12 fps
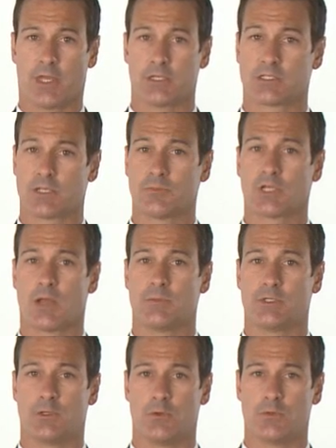that is
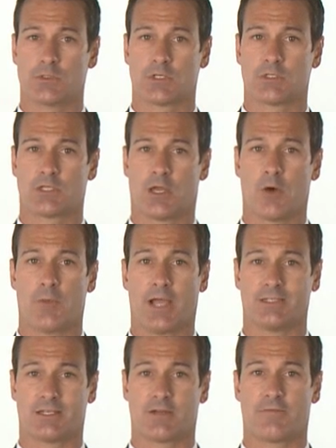sometimes used to help
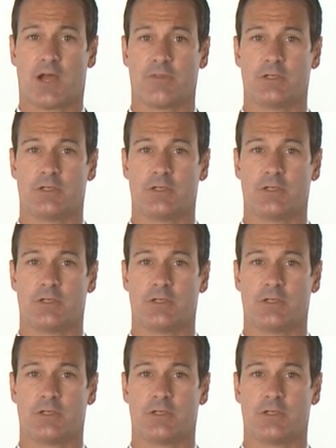identify